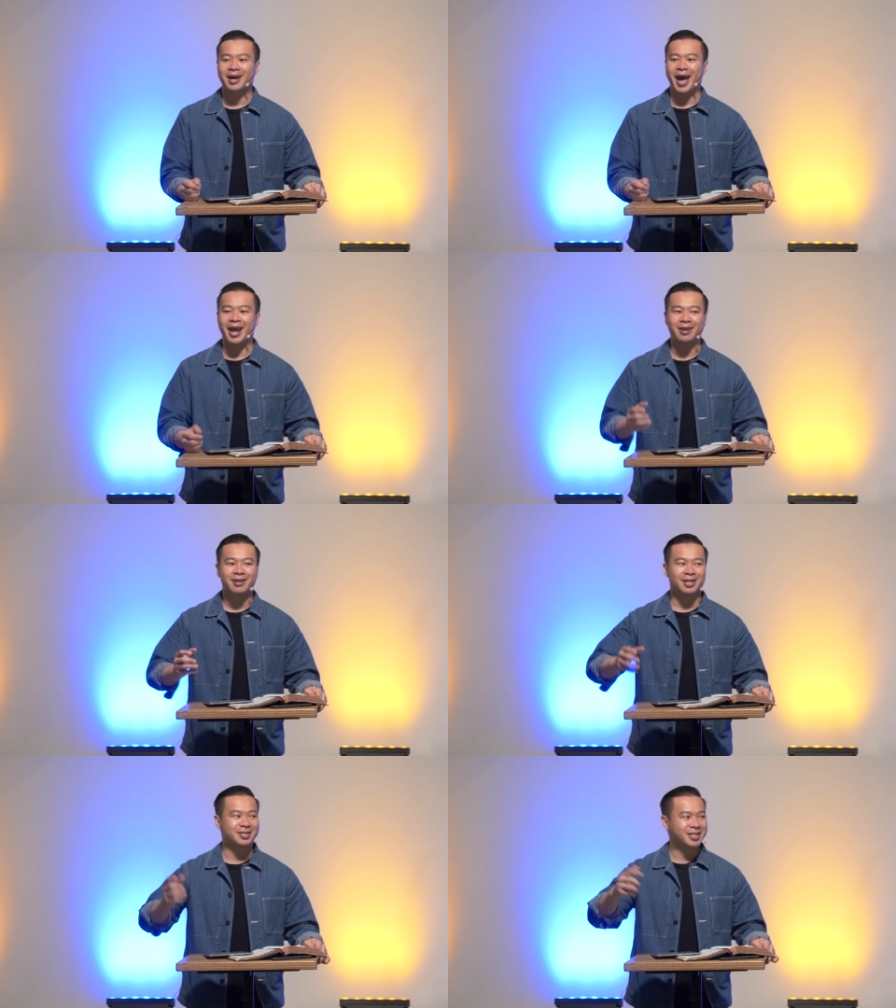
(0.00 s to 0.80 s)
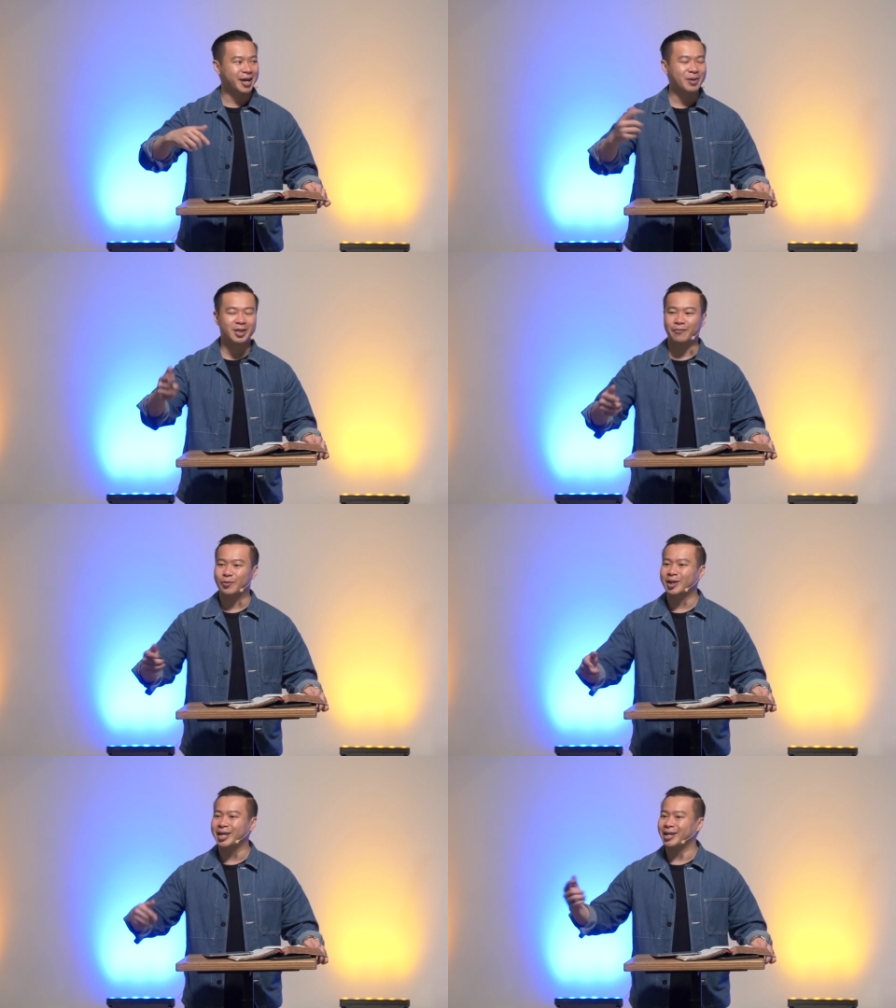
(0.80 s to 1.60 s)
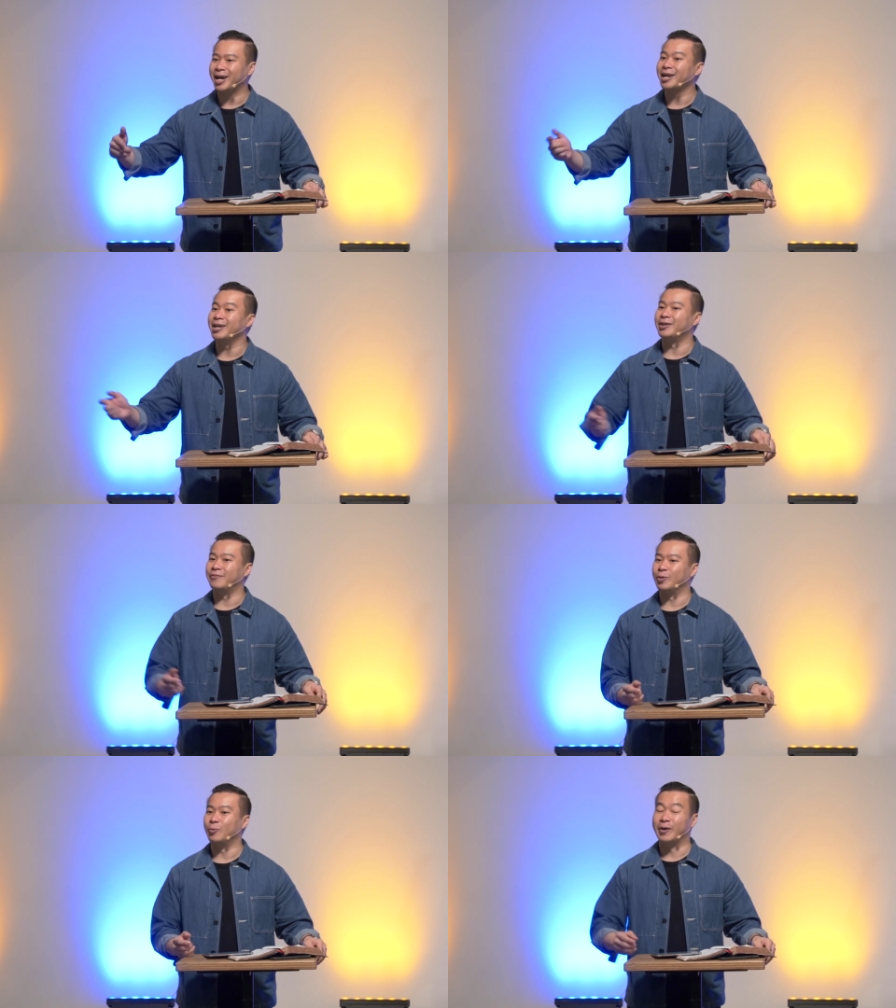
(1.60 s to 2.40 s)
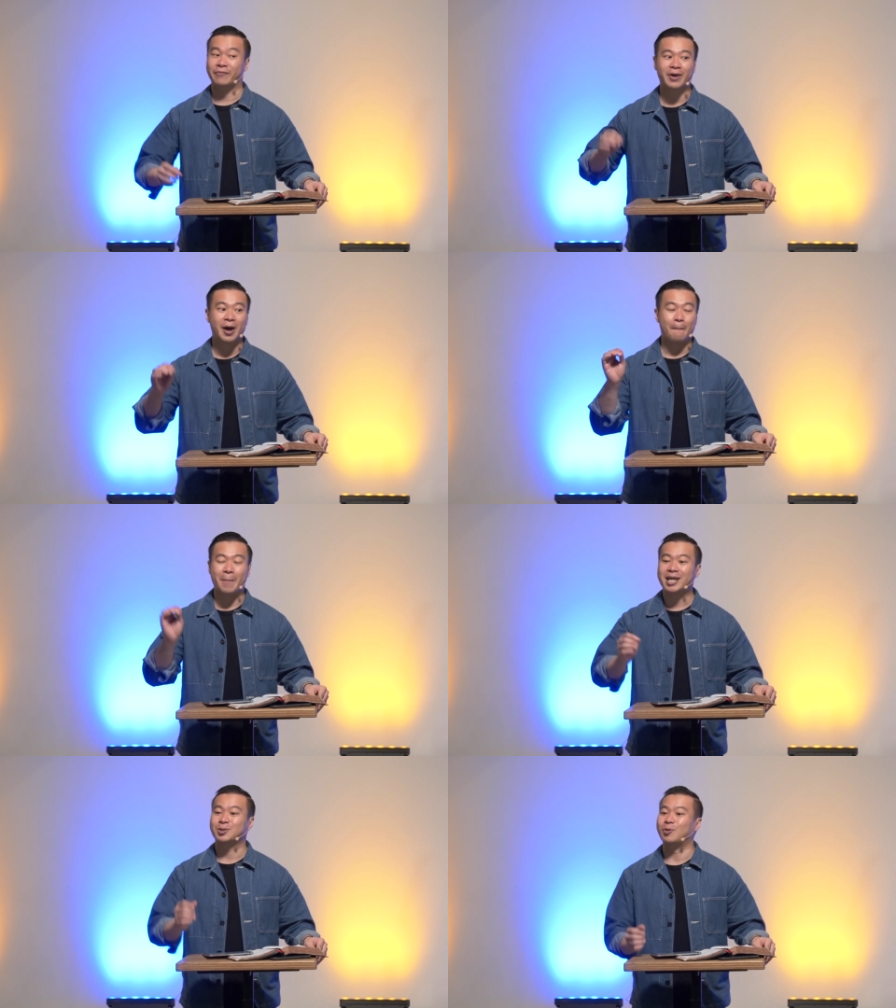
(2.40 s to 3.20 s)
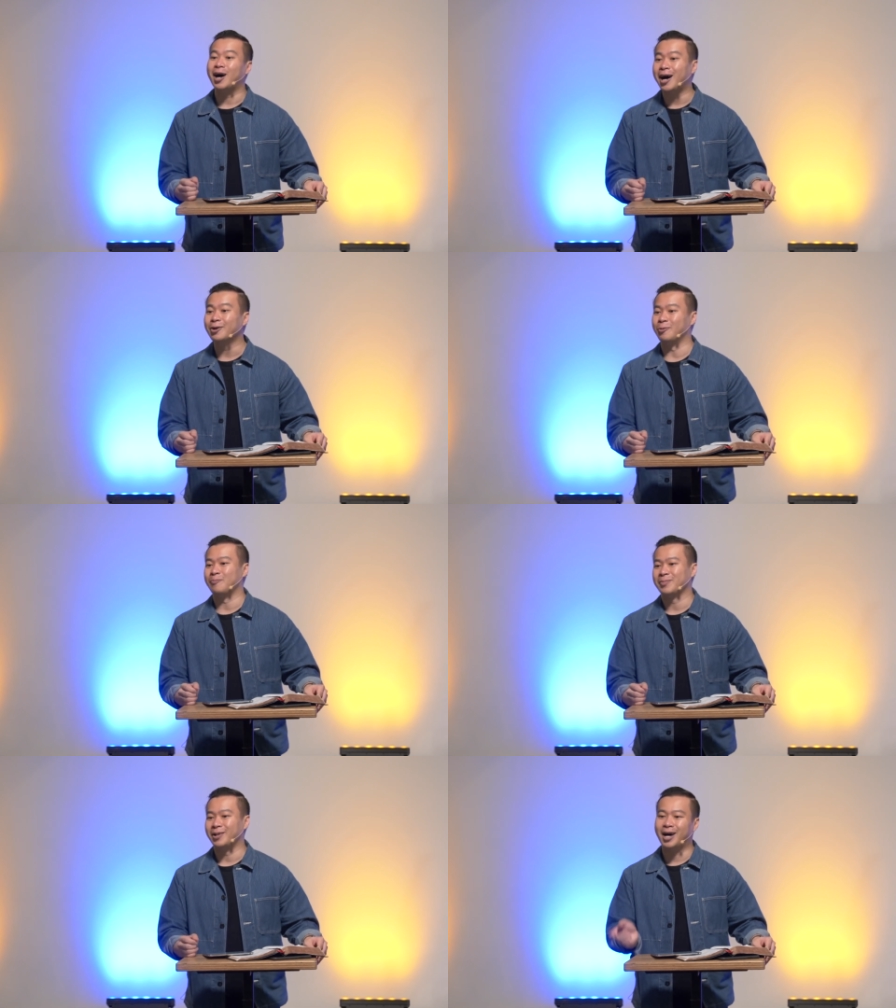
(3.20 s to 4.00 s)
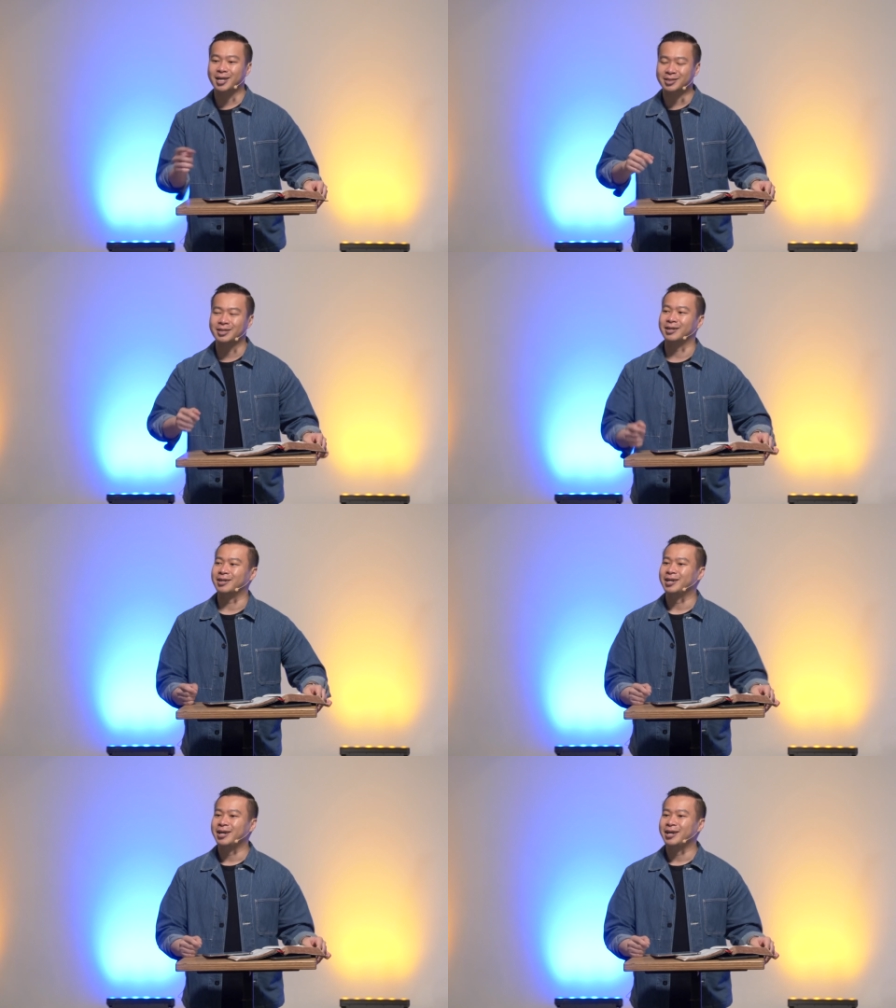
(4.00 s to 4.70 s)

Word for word: And the same interviewer did another interview with Max Lucado last year.